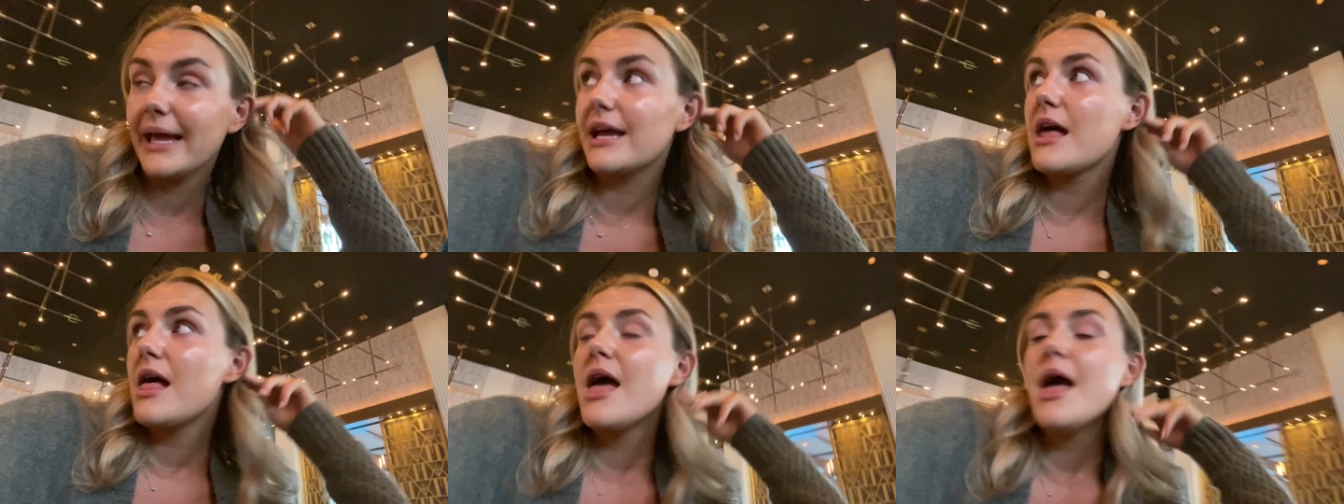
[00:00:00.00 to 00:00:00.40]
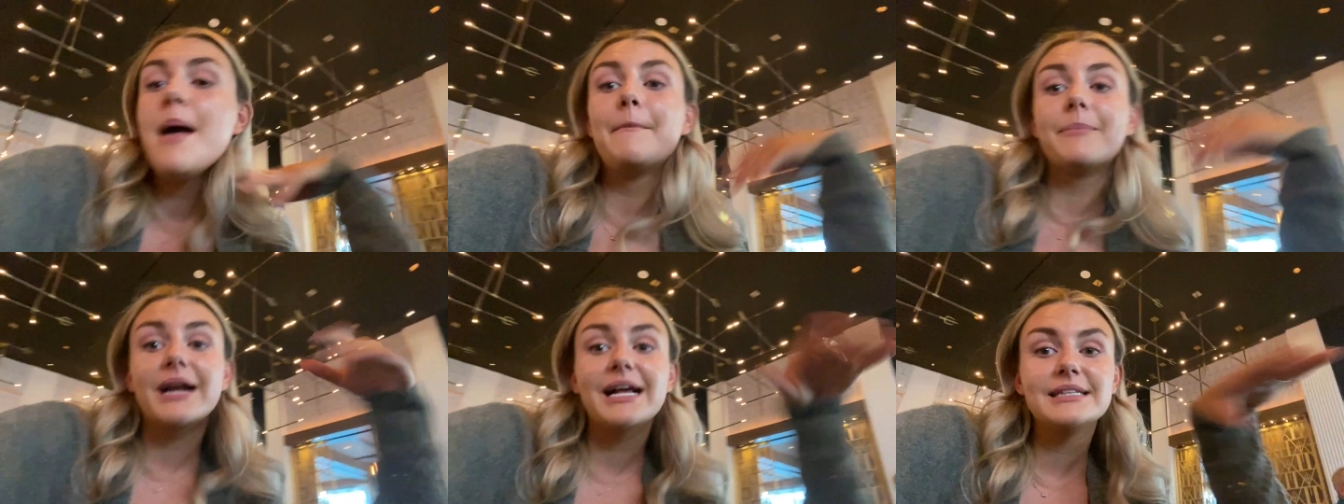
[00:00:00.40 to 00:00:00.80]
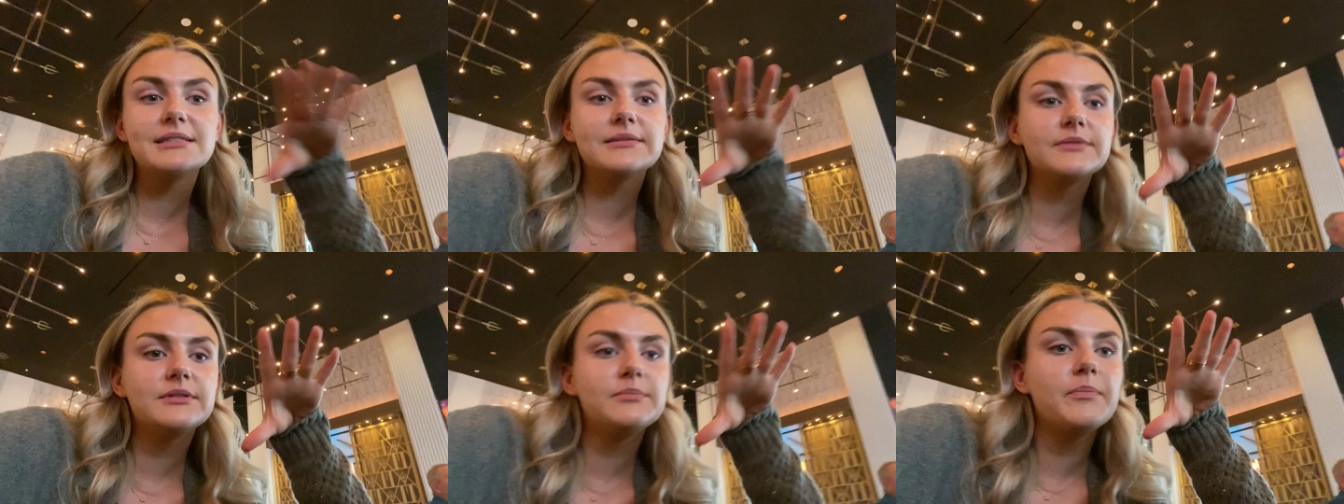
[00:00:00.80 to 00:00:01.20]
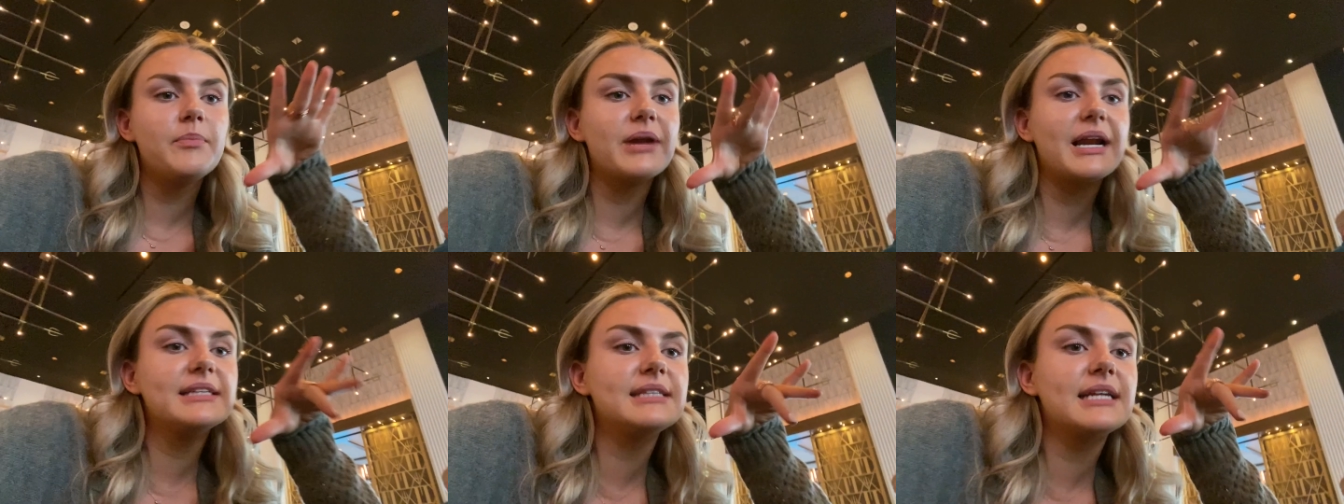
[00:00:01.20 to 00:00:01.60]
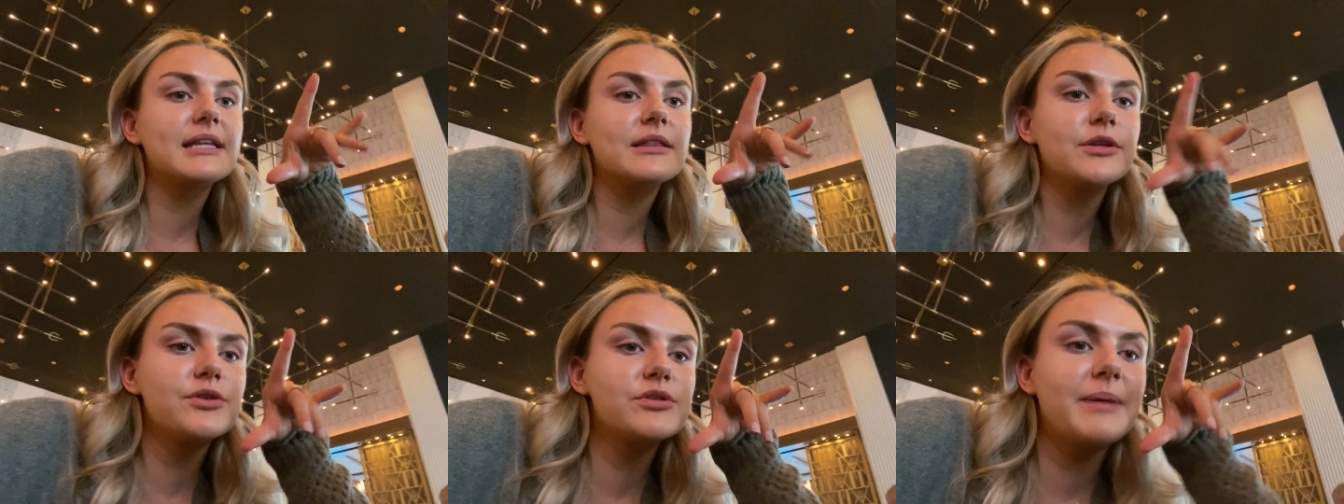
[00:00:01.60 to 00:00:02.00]
Is but, I, but I
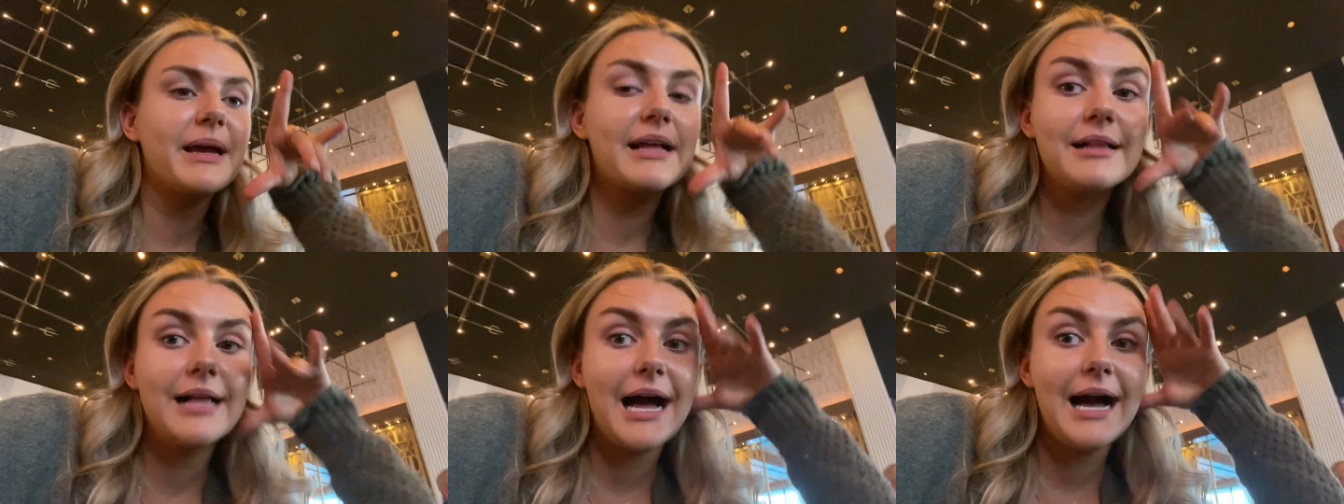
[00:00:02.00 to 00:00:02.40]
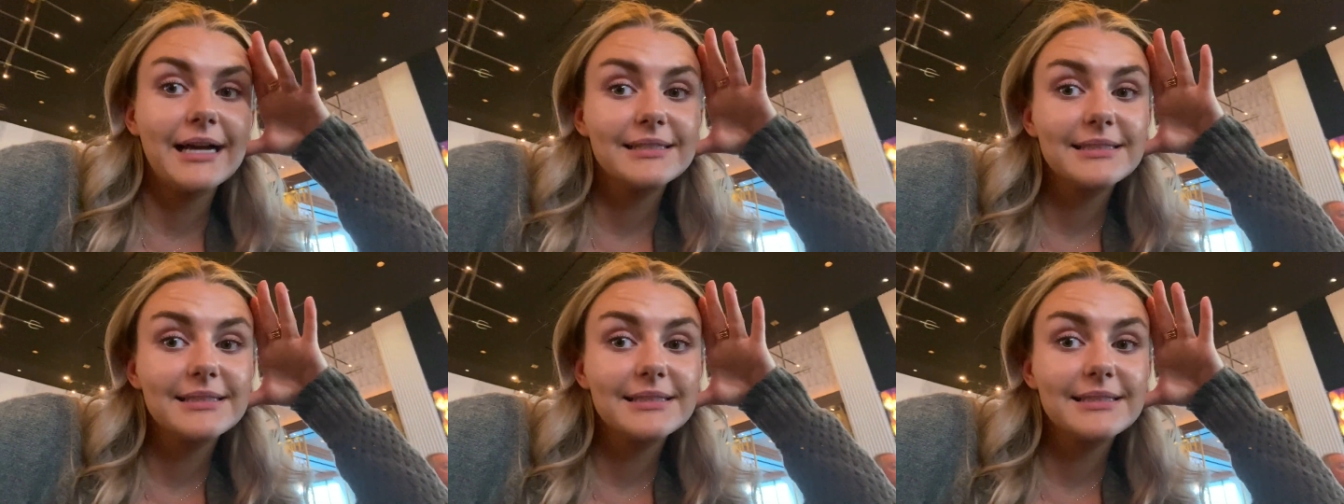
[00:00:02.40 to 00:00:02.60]
didn't lose my class.